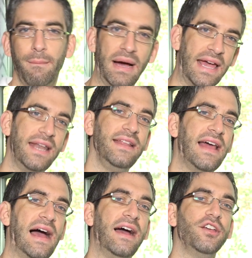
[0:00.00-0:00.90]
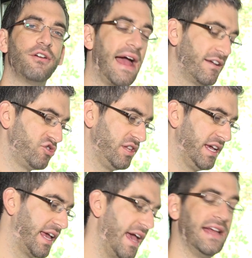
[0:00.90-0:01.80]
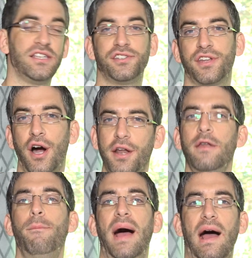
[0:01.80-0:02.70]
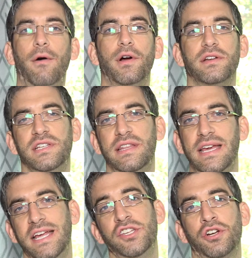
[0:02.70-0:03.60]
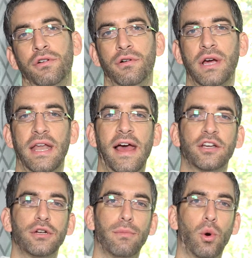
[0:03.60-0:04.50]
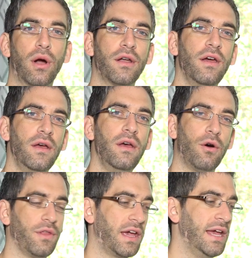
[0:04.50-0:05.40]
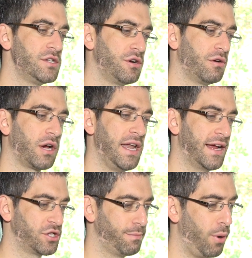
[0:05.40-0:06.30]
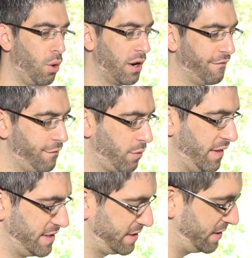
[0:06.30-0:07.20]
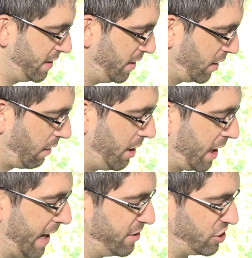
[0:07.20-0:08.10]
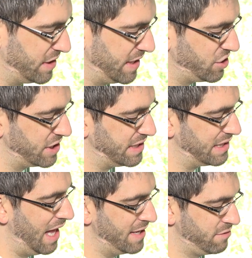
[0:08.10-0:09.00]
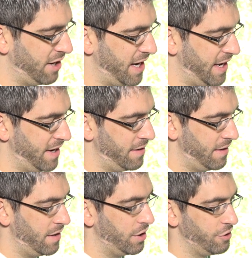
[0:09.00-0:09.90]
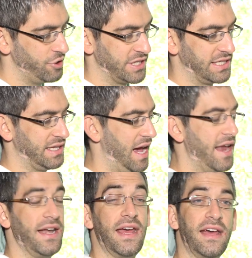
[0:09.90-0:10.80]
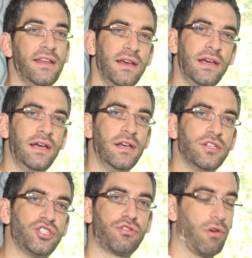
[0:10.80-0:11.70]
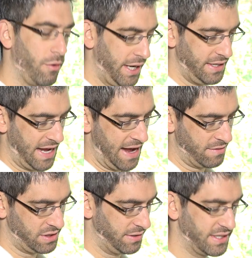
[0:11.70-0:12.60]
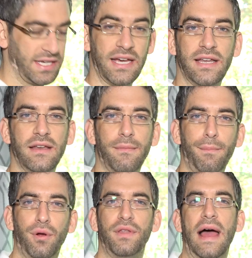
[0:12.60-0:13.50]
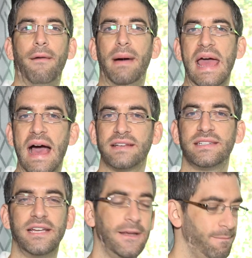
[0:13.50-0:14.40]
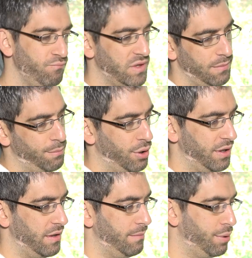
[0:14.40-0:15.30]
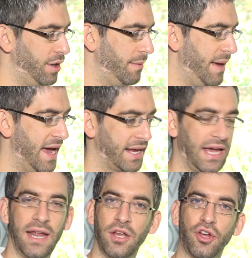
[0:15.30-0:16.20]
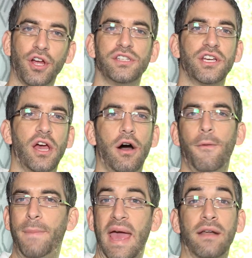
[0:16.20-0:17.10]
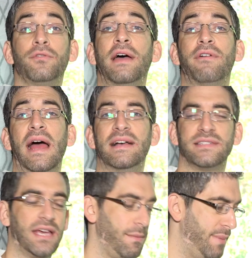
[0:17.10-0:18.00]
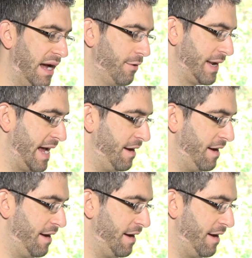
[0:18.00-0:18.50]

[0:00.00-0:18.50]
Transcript: By hitting that, you're actually, again, cutting power to the internal connector board or the internal connector port for this communications, and it just slots right in. You just slide it in, screw it down so it doesn't get pulled out by accident, put put it back in and you're good to go. Panel never has to get powered